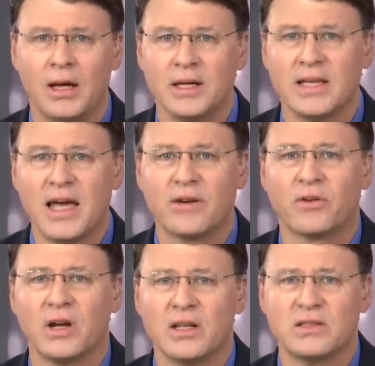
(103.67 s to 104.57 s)
Take,
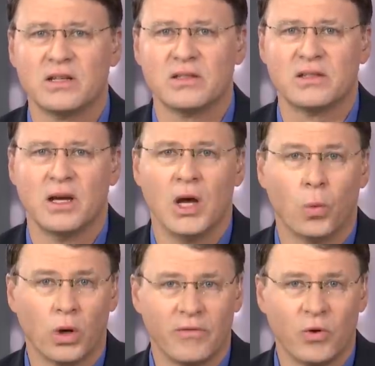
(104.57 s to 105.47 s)
for instance,
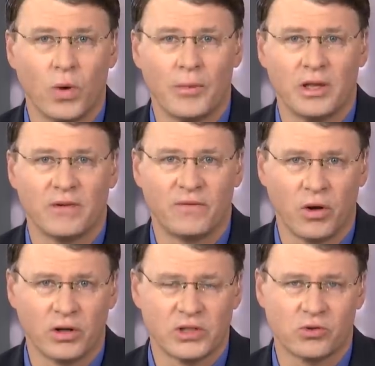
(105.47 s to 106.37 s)
one of the women in the
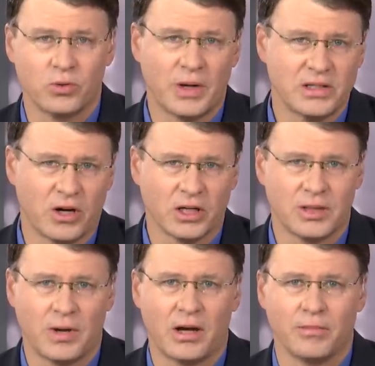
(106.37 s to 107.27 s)
focus group I talked
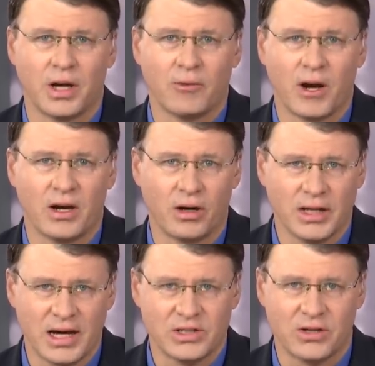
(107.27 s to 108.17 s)
about in my radar
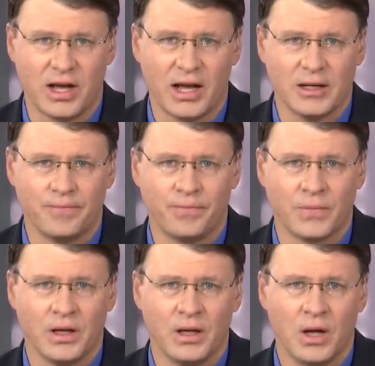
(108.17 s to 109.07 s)
yesterday.
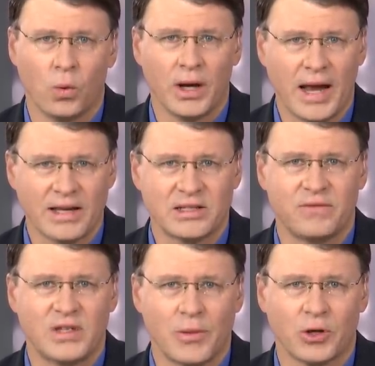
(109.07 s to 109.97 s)
When asked
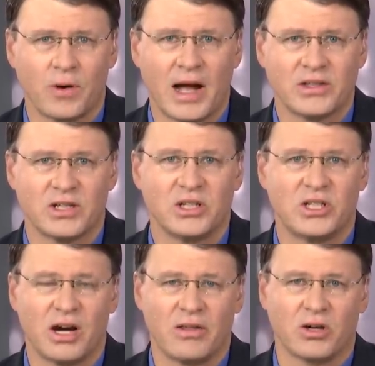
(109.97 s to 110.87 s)
if Democrats
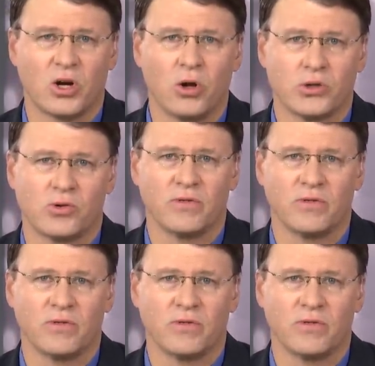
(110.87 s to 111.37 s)
share their cultural